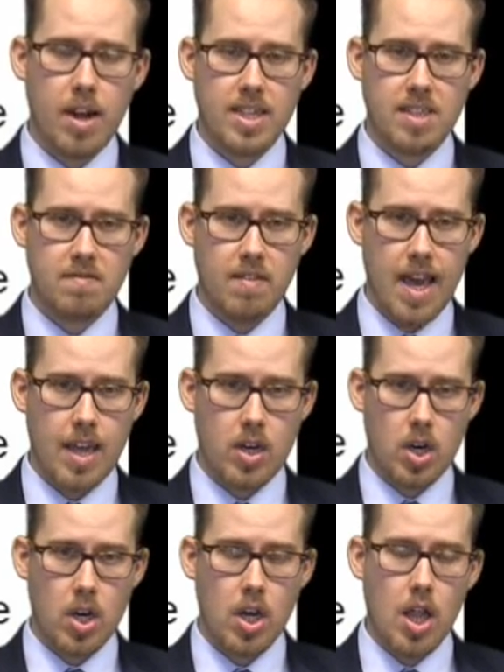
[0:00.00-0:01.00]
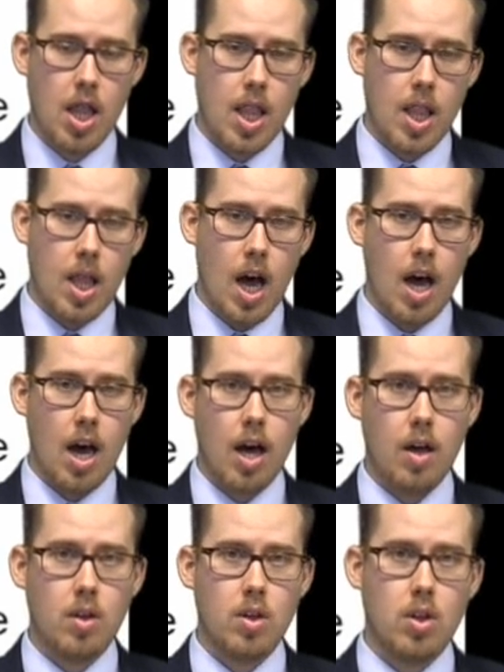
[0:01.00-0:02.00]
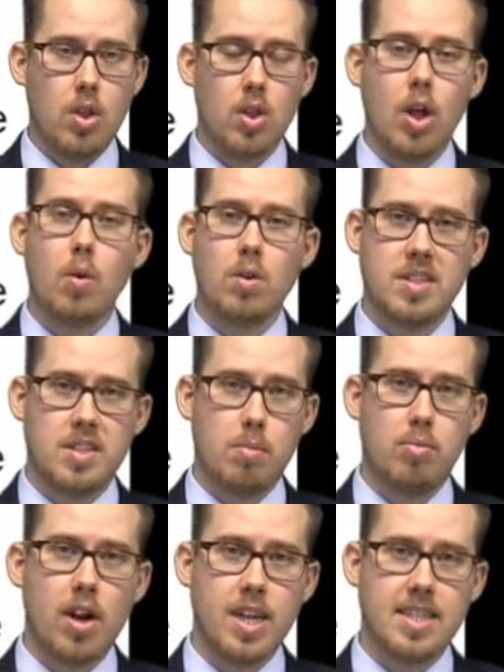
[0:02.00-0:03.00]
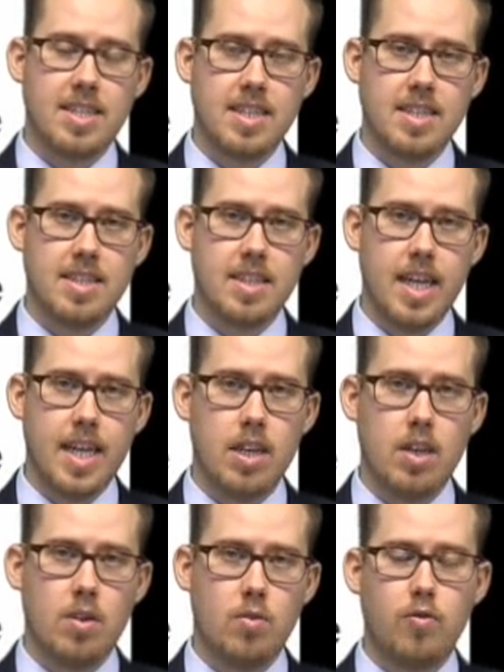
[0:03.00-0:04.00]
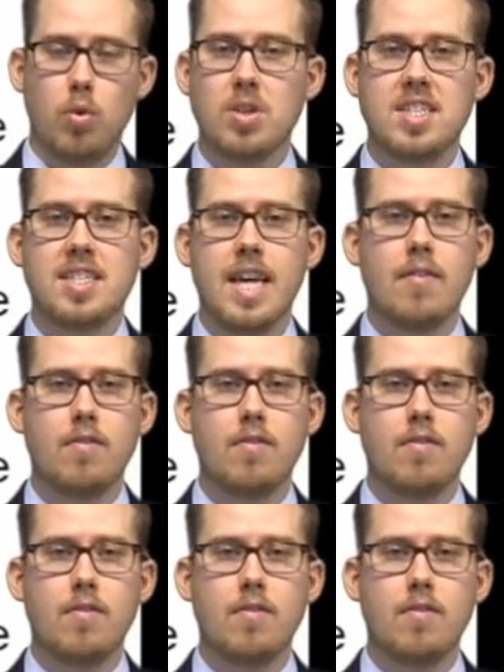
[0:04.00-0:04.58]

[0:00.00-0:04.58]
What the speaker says: priced vendor lowers their prices, it forces